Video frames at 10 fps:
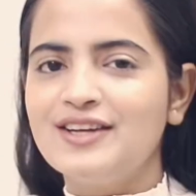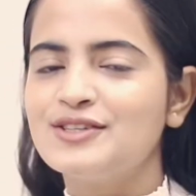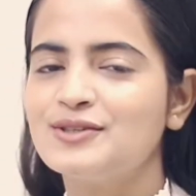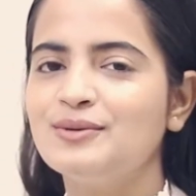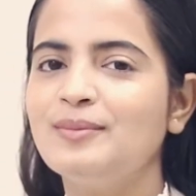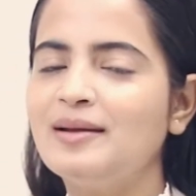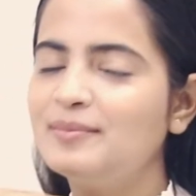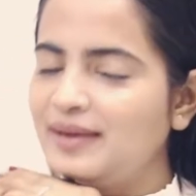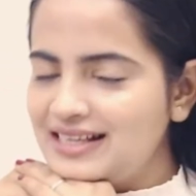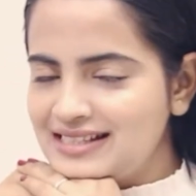So my
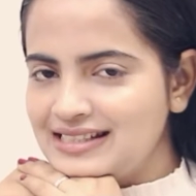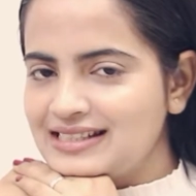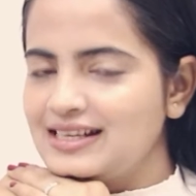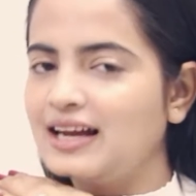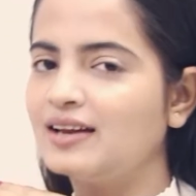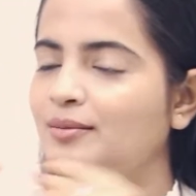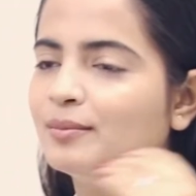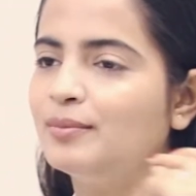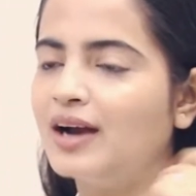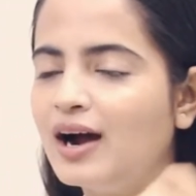base is
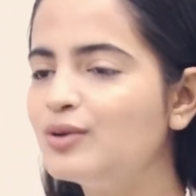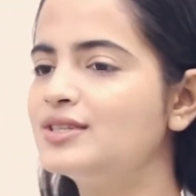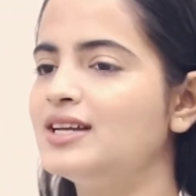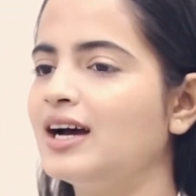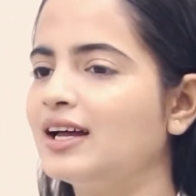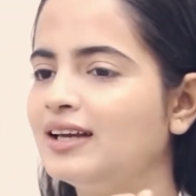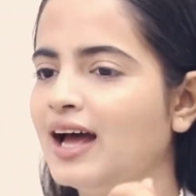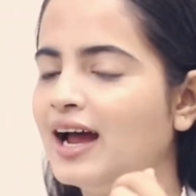done, brows done,